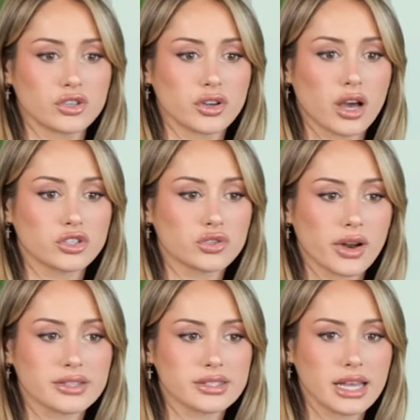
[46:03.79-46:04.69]
you're not
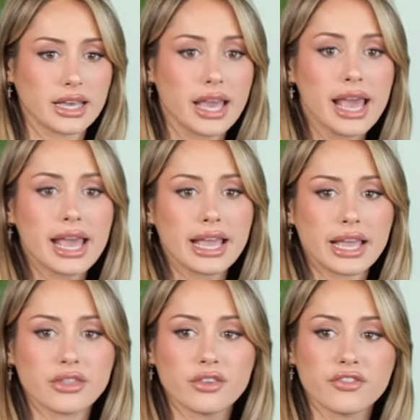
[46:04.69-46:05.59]
trusting
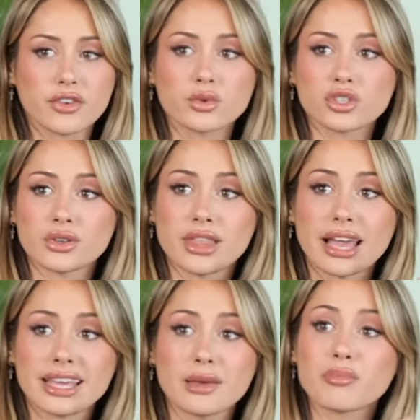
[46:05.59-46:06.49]
in the future
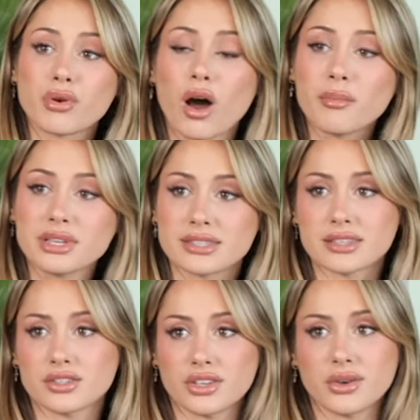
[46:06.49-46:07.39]
that He promises